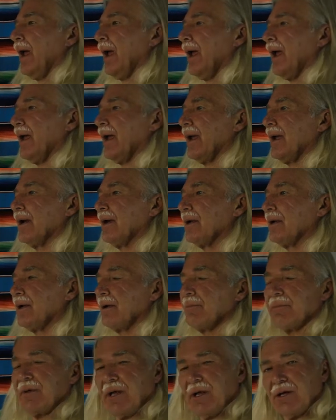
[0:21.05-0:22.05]
and
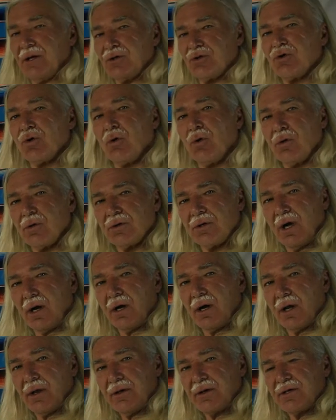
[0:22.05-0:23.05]
I'm getting trolled
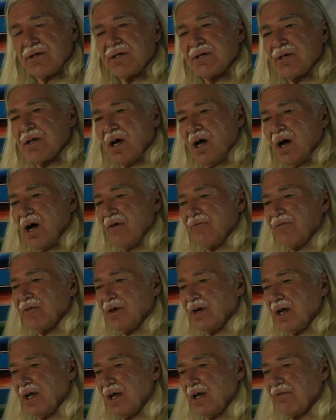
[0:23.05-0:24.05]
on other stuff,
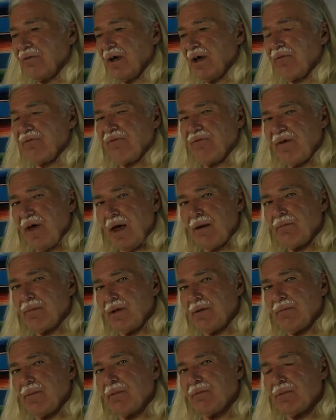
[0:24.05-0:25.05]
and I have had
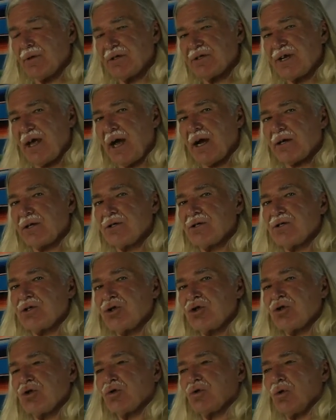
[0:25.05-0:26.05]
family members act as
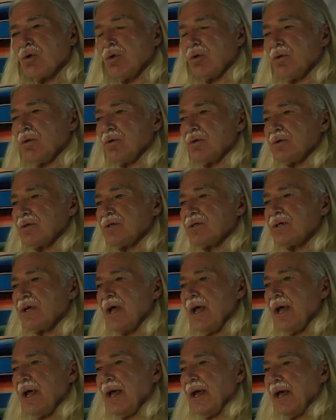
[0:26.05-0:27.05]
trolls,
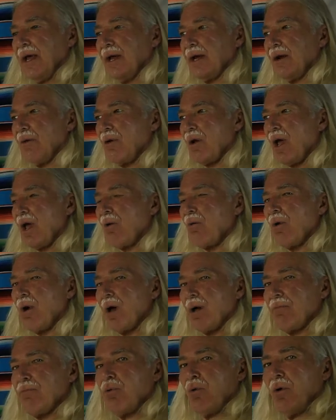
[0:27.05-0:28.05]
and I kind of
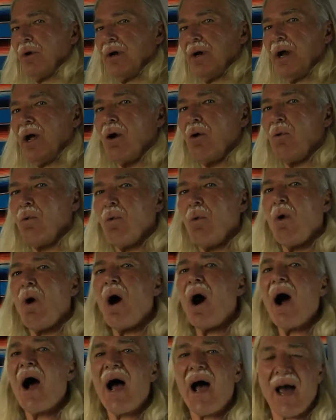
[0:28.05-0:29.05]
want to point out
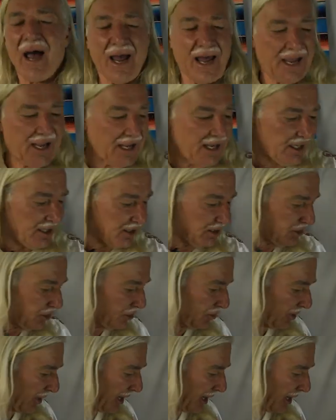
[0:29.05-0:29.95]
why you